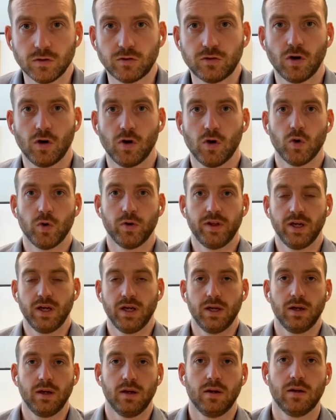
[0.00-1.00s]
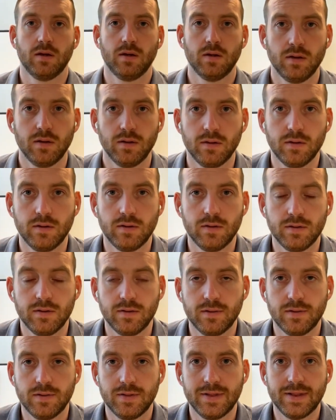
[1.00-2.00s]
So the
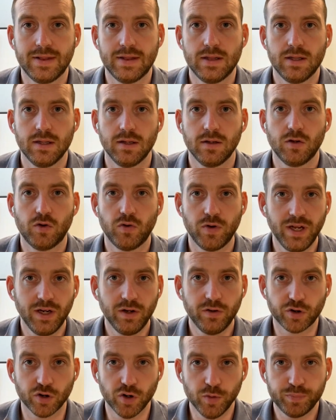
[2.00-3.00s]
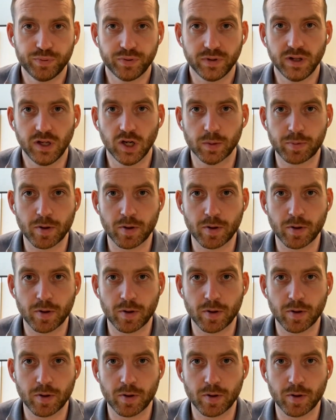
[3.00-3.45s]
Green Group in the